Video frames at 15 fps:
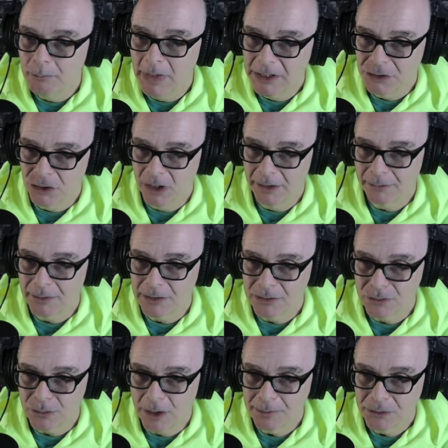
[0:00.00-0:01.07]
My genre
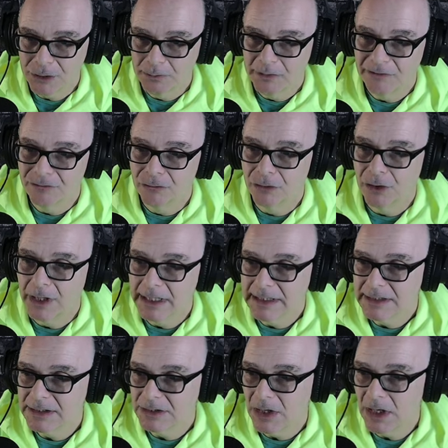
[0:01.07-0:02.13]
description before I
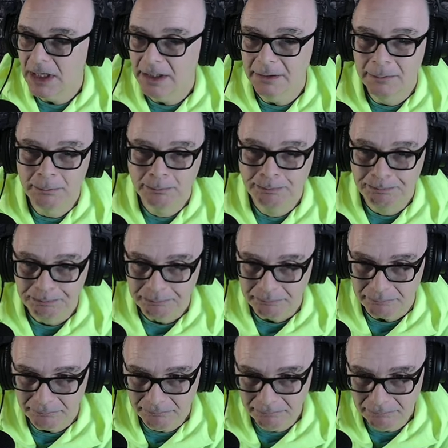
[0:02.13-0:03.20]
start
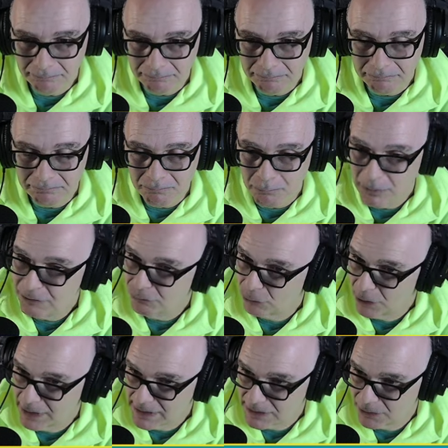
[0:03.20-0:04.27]

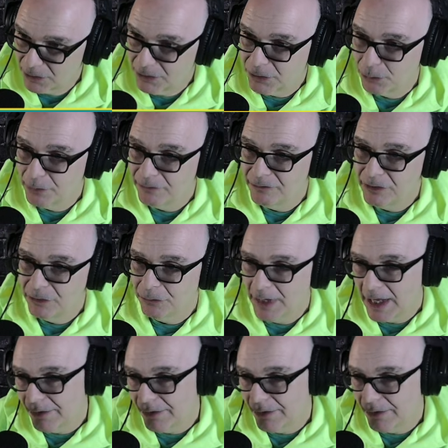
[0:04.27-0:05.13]
the review,